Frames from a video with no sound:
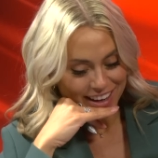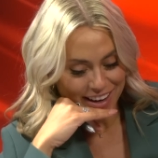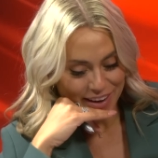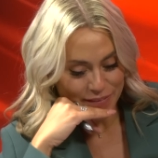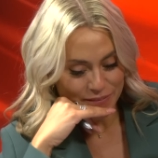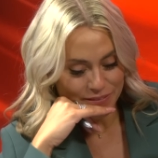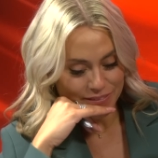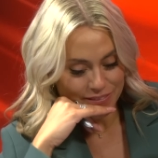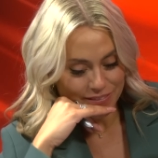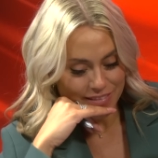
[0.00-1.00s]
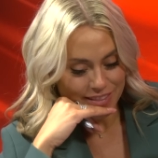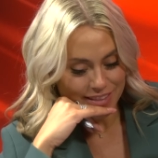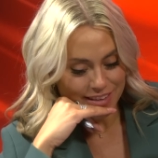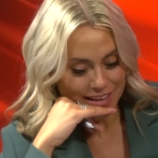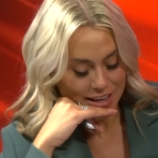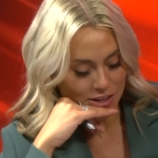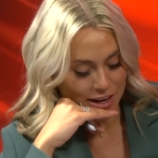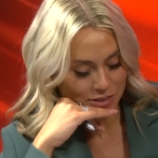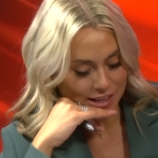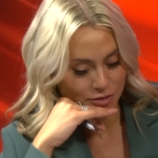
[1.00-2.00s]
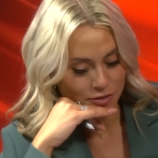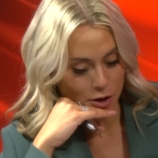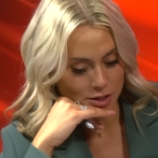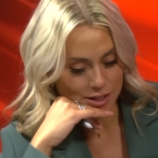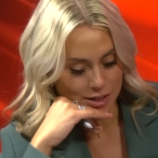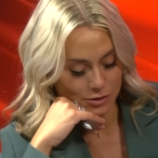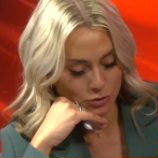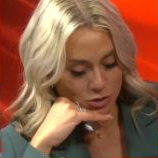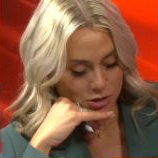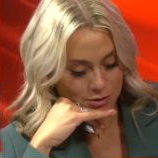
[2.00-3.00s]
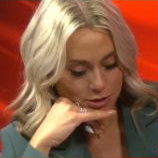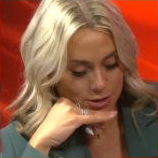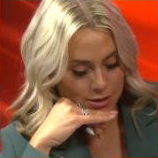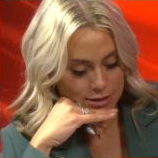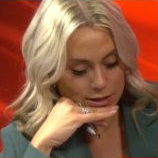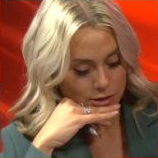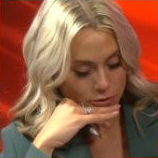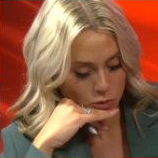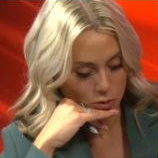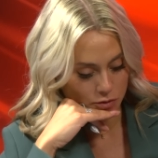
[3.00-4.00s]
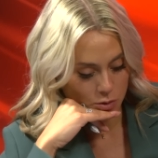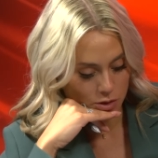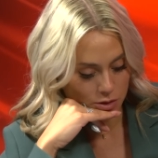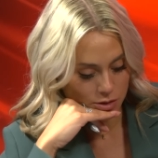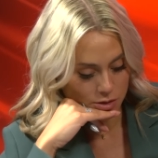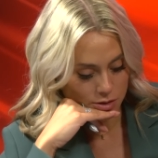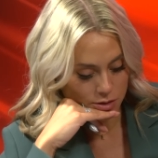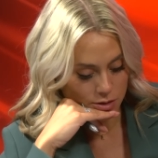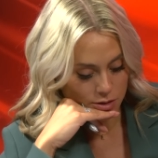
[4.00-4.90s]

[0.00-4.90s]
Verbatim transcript: Glenn, you don't have to say first seed to fall, just a seed to fall if you want, because...